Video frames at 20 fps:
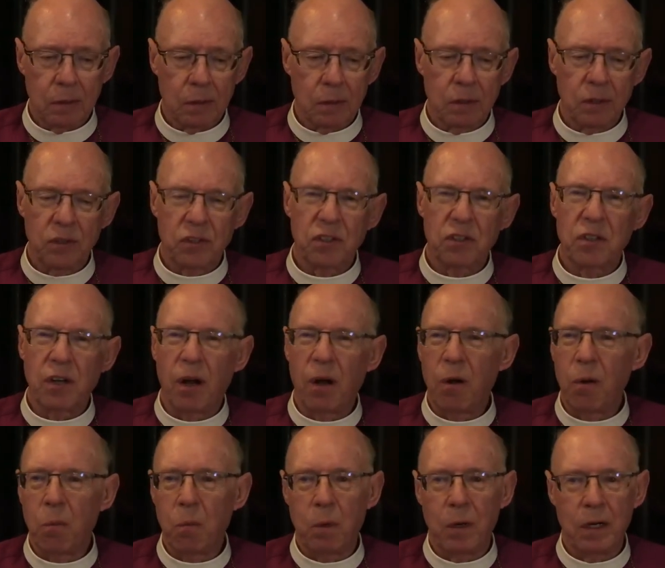This is
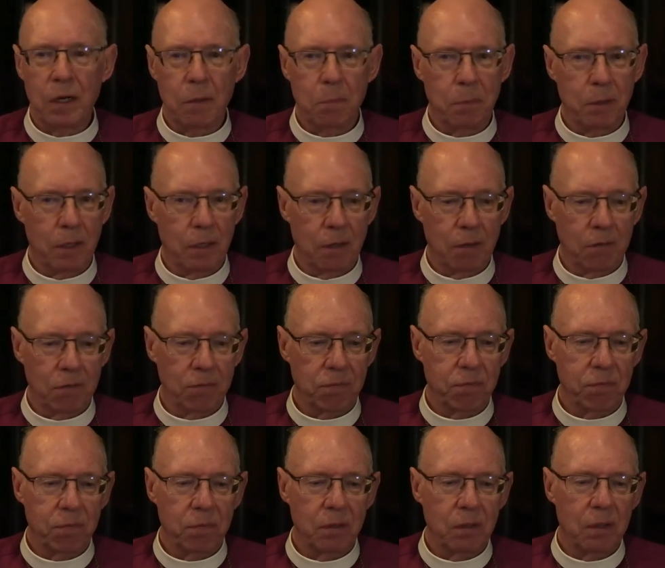all way above
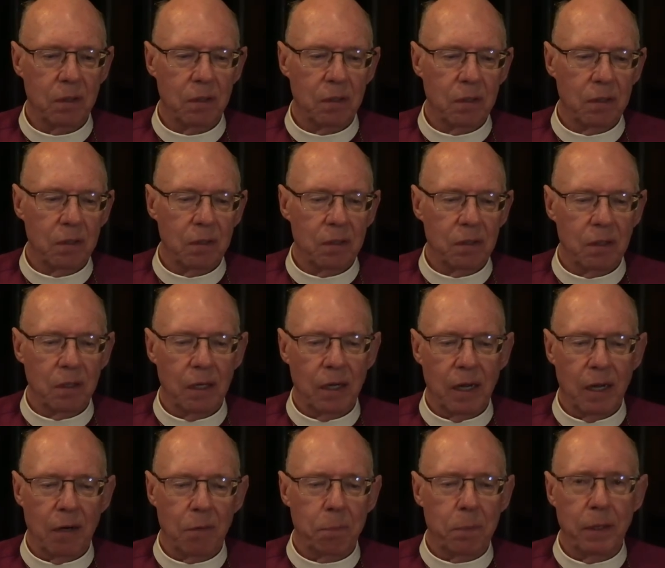
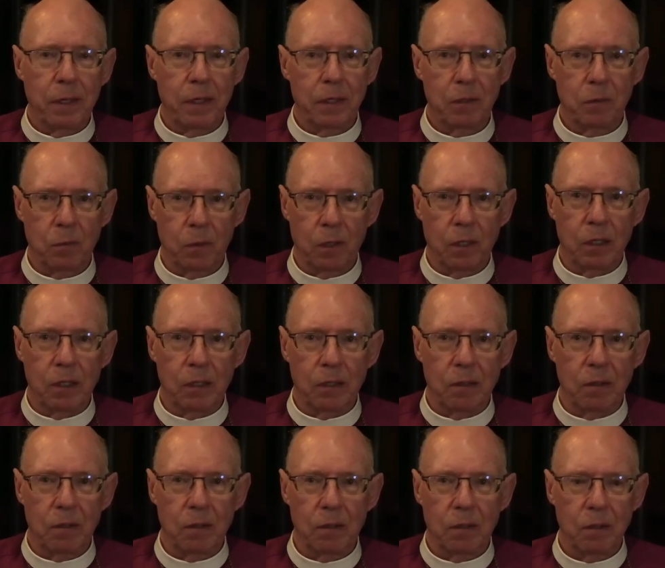our pay
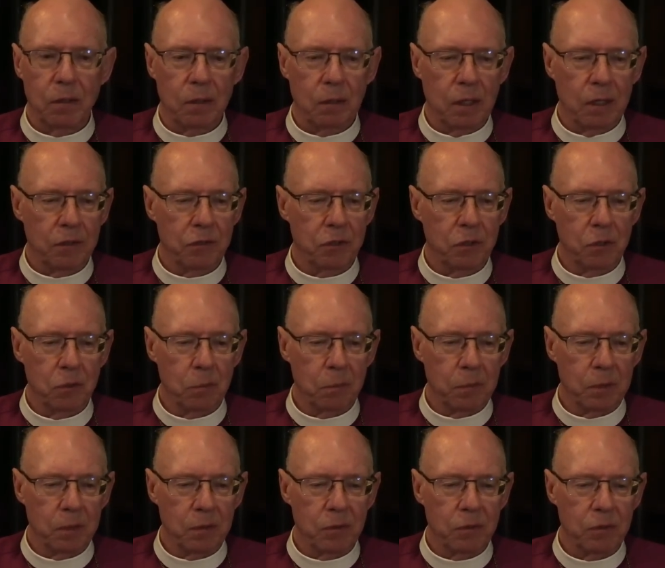grade as
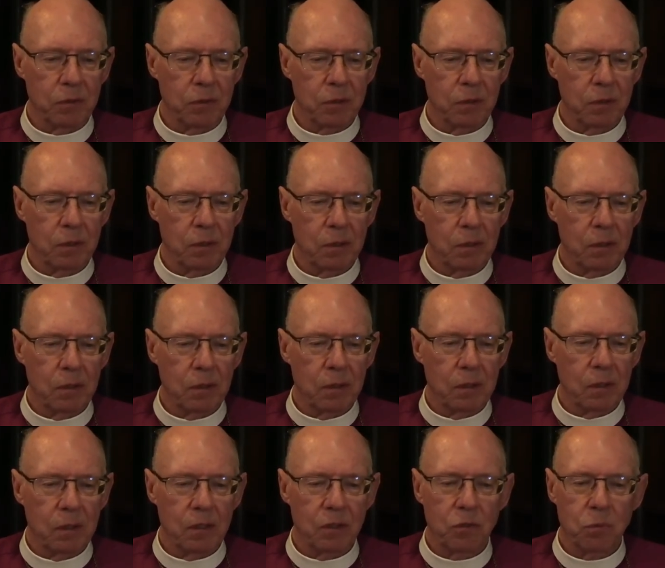humans.
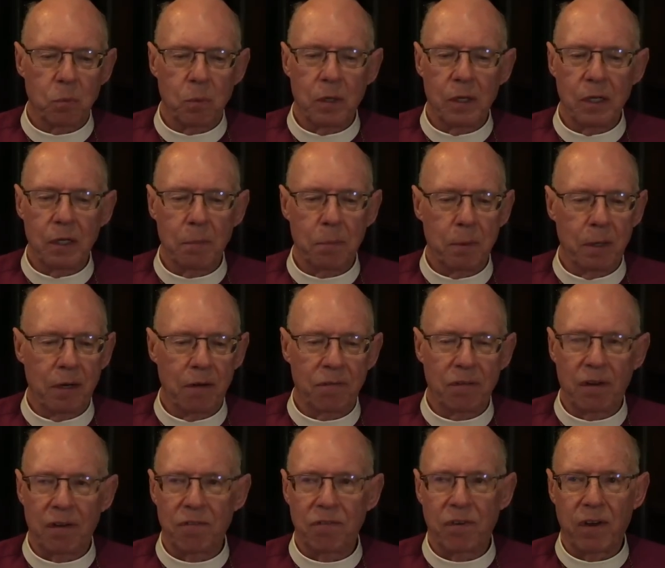It's way above
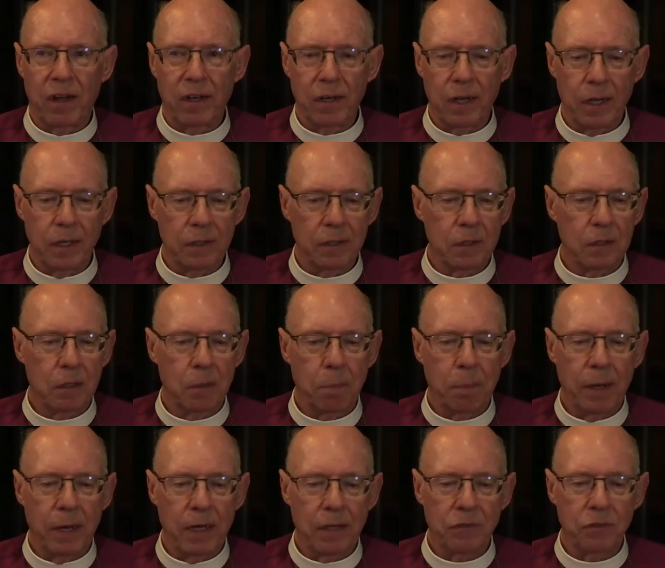our finite
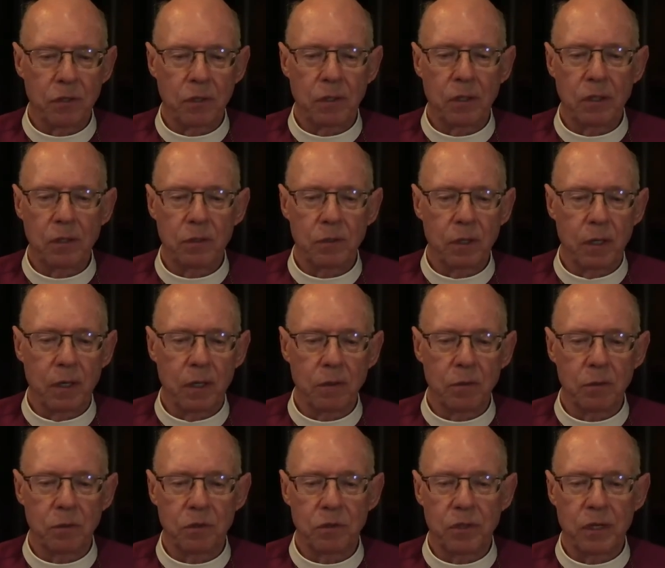capacity to
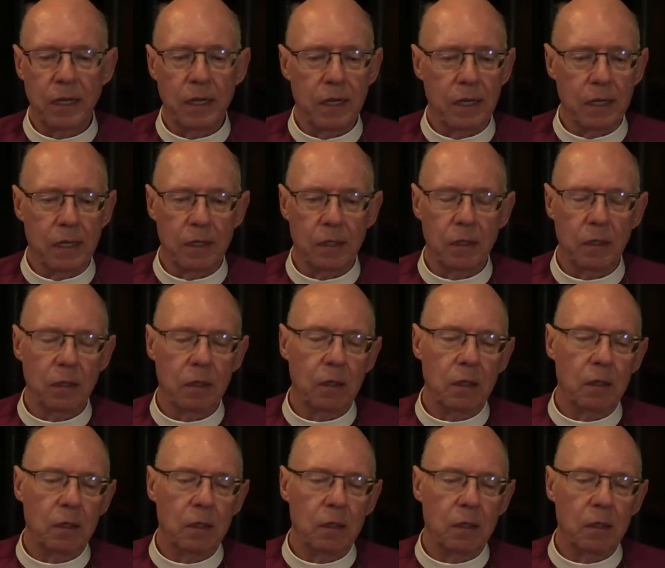understand